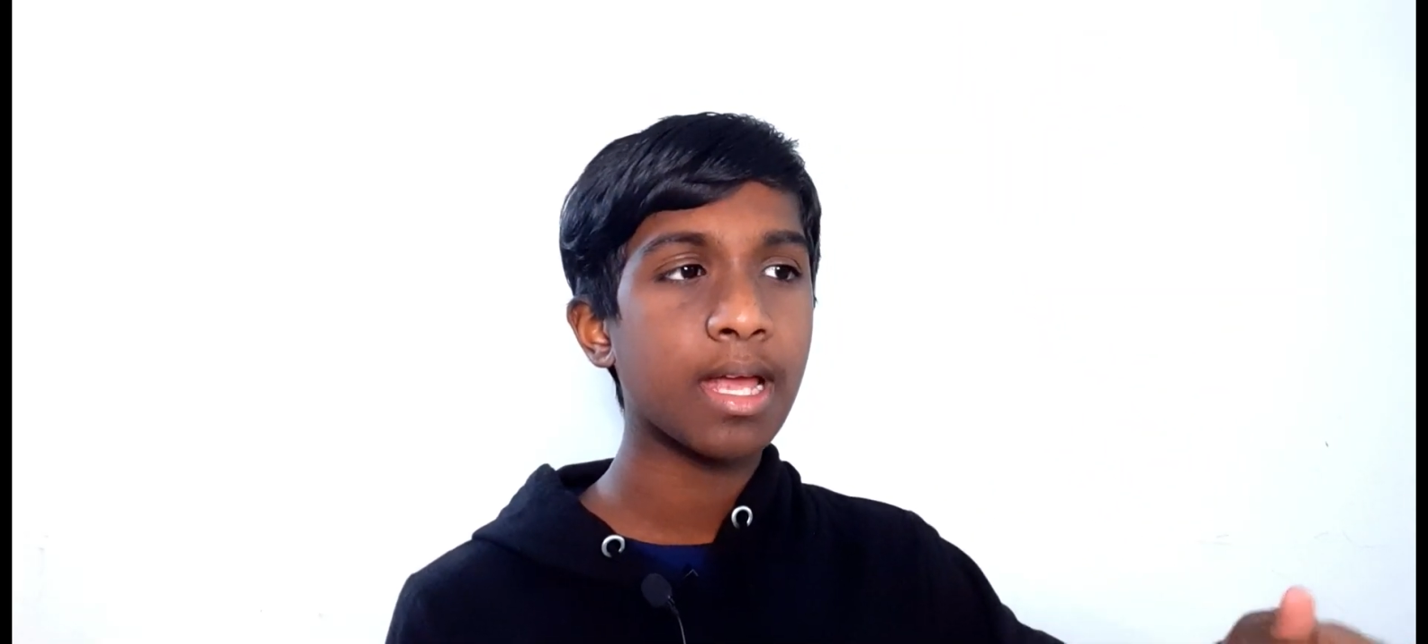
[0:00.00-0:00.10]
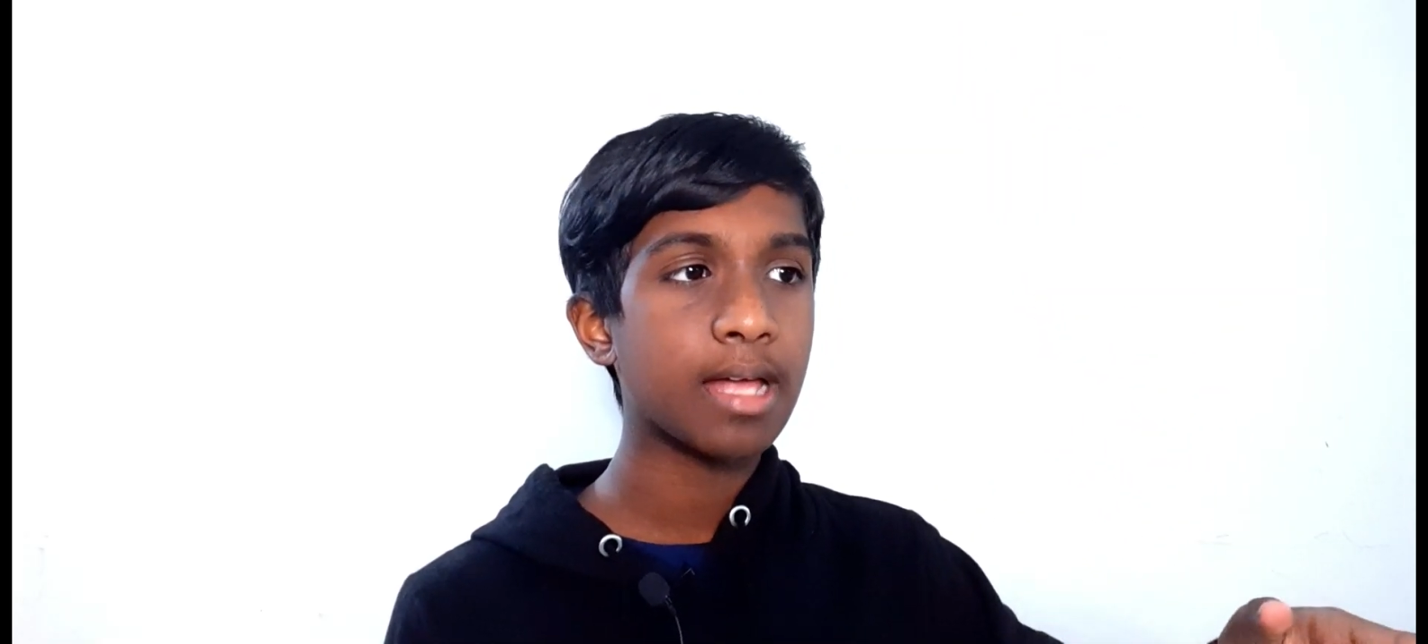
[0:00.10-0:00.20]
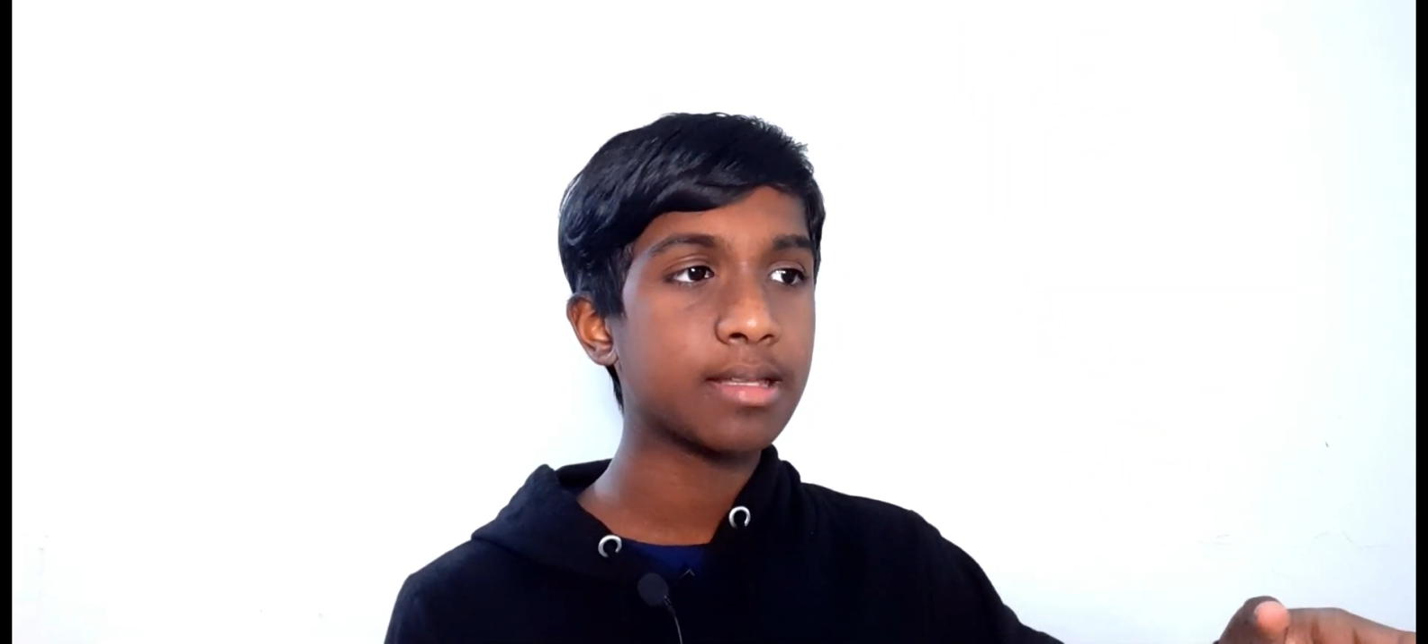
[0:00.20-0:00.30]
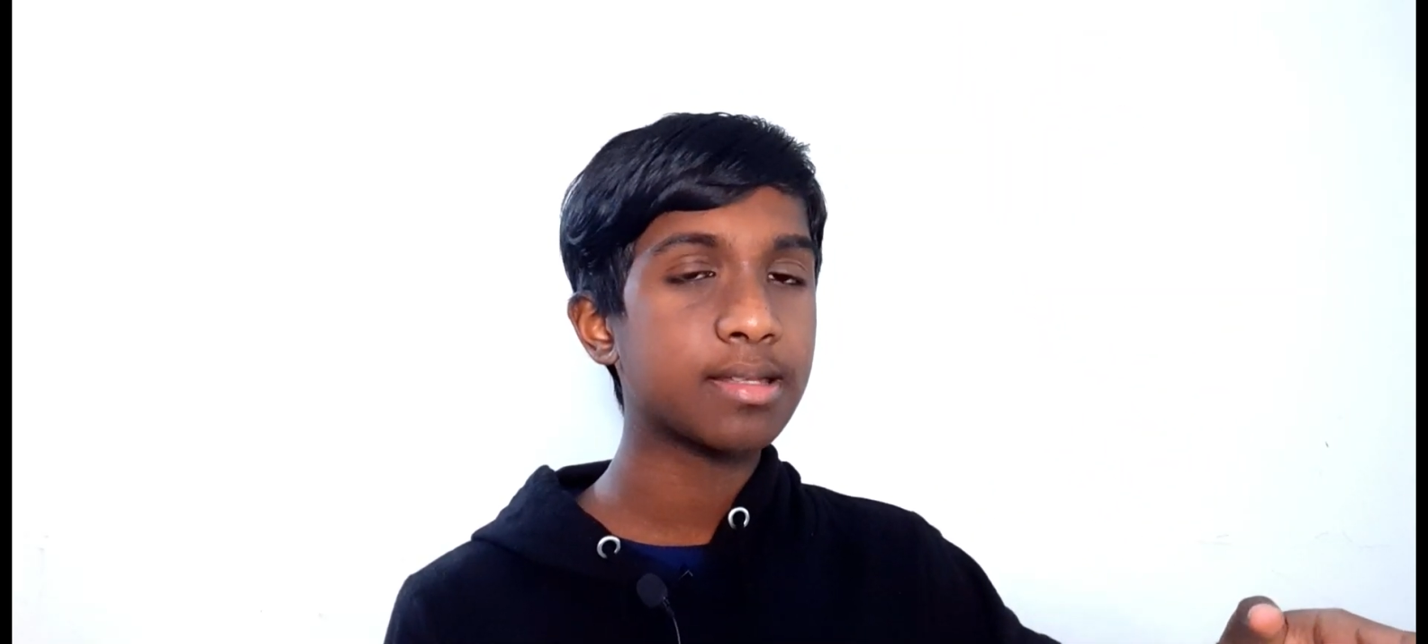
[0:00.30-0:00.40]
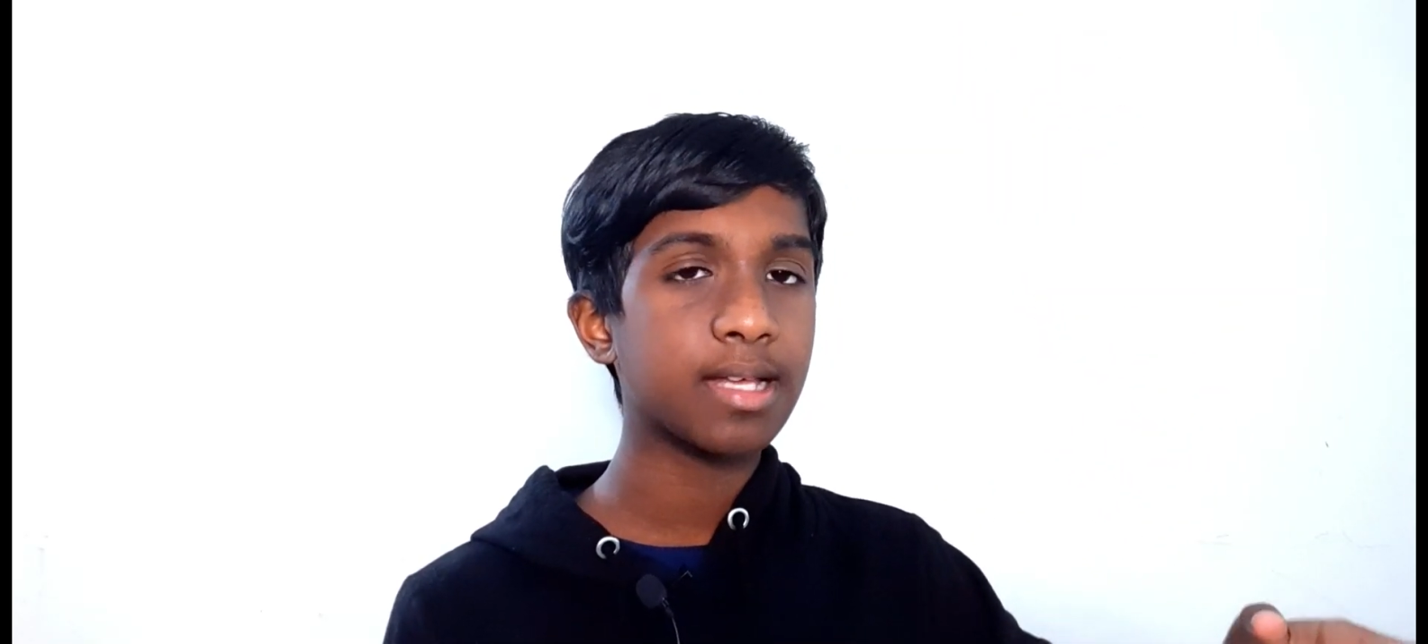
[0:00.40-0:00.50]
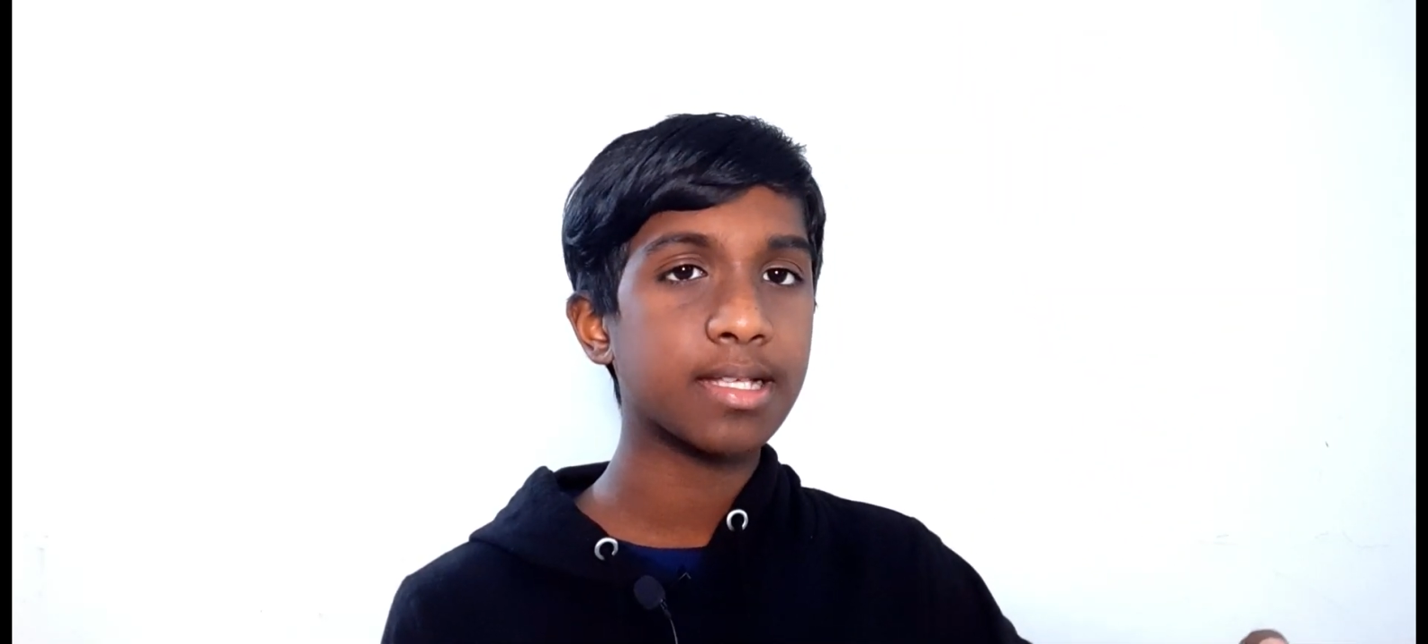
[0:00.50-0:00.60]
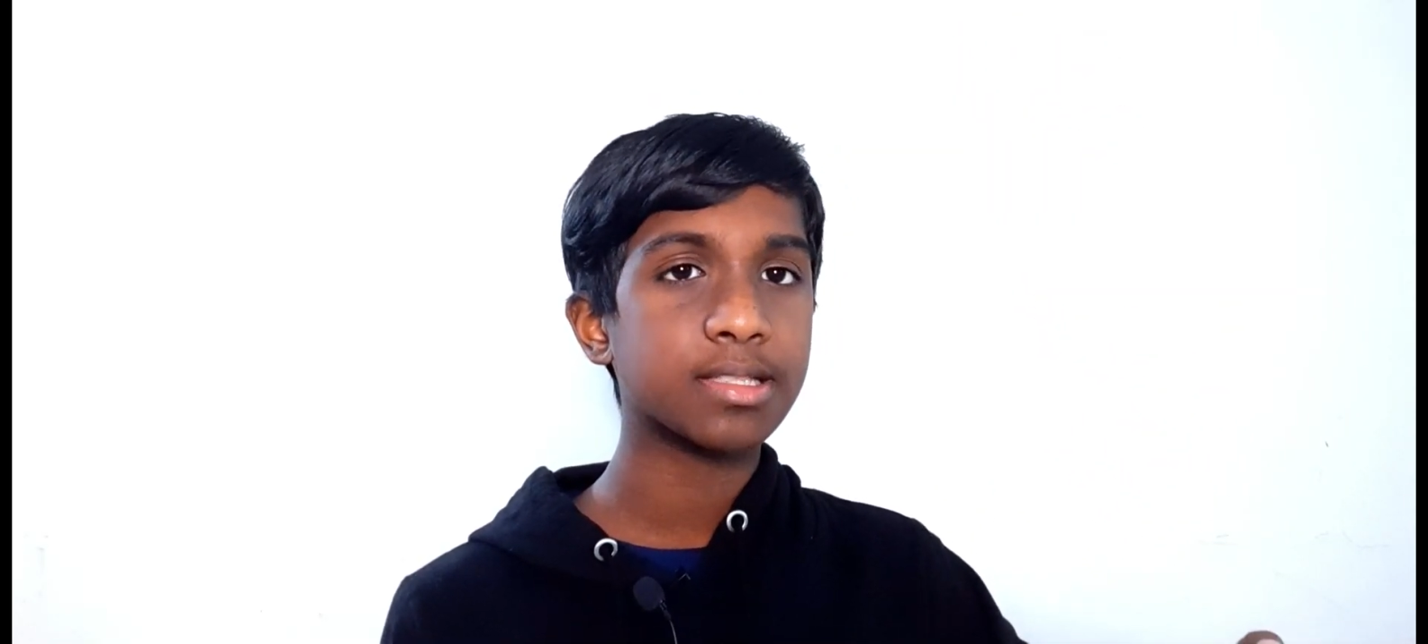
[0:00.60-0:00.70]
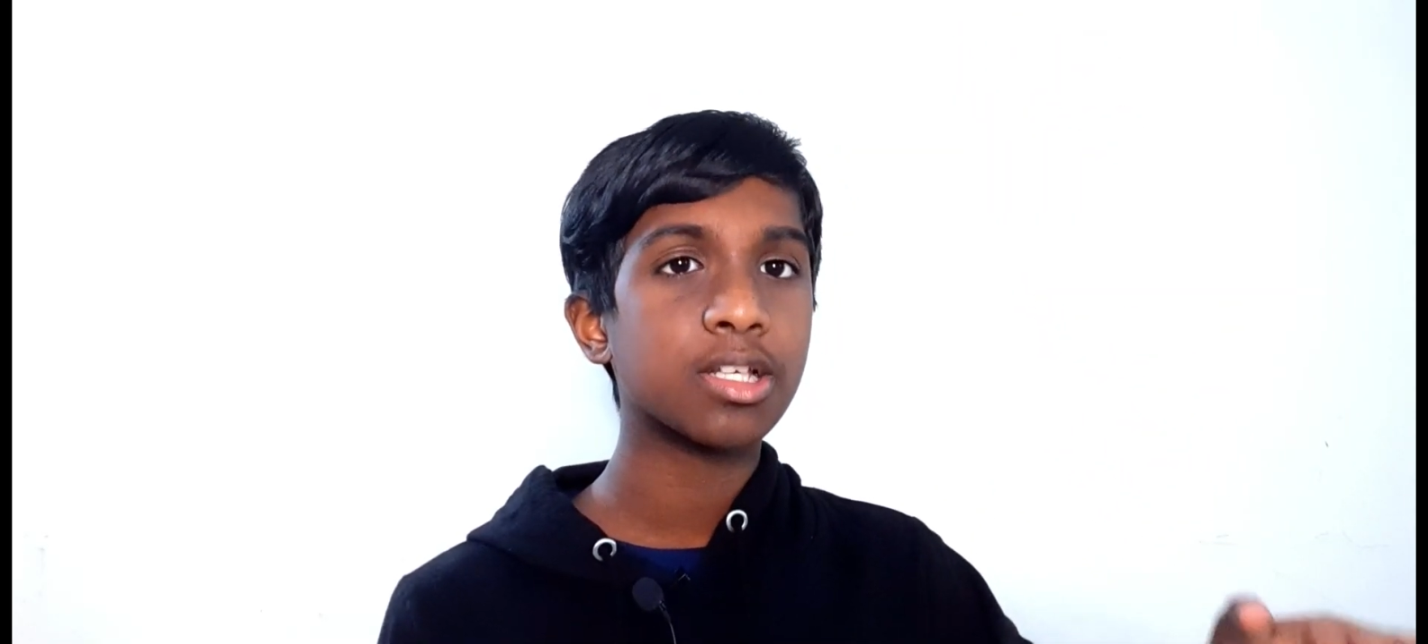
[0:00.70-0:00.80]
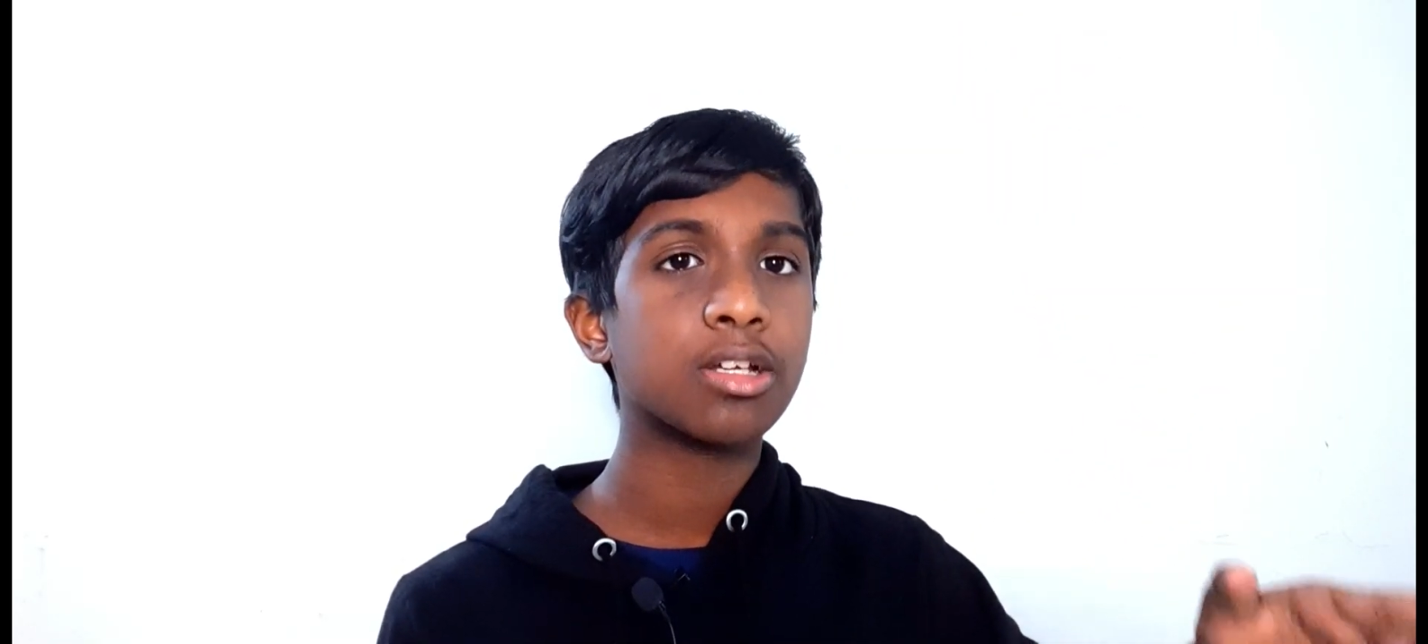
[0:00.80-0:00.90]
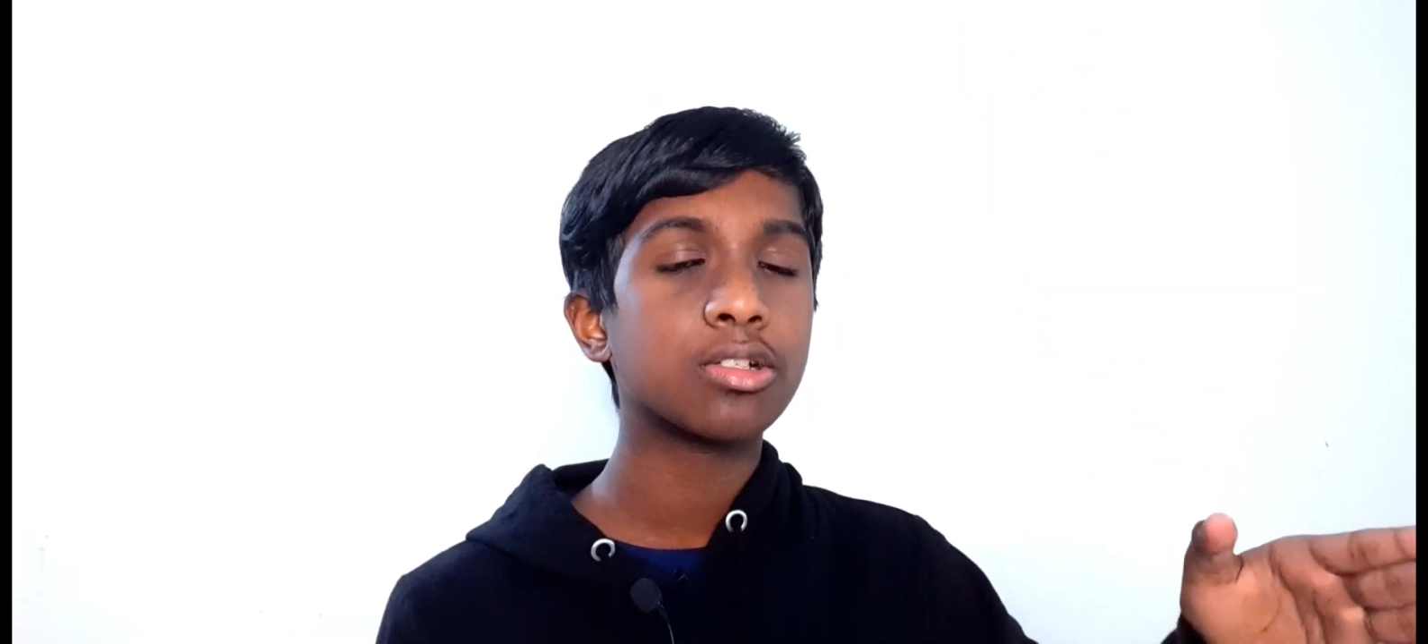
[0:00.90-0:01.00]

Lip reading: And then there's